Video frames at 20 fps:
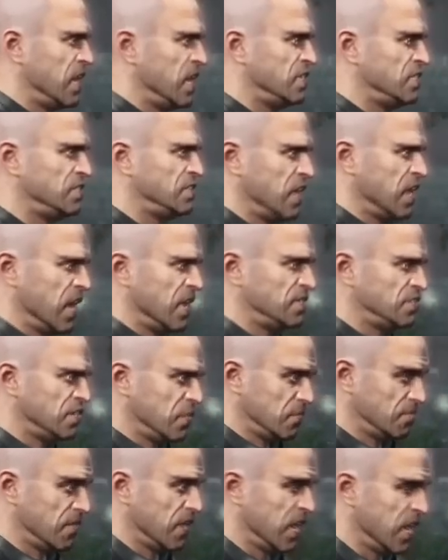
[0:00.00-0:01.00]
He's dead
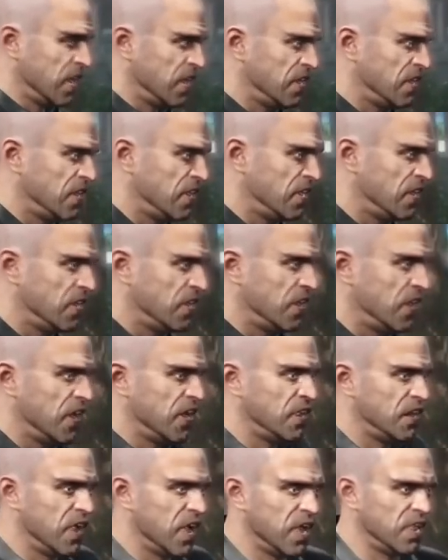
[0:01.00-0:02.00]
to me,
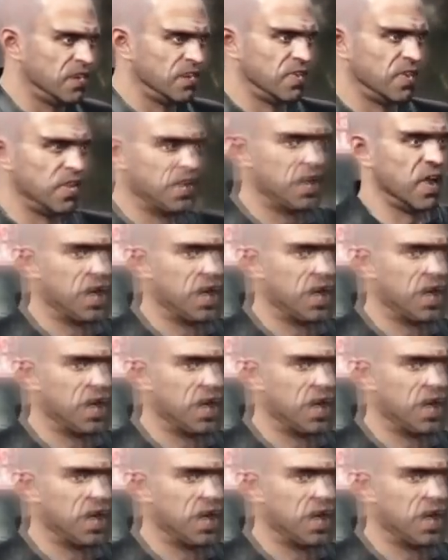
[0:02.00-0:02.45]
all right?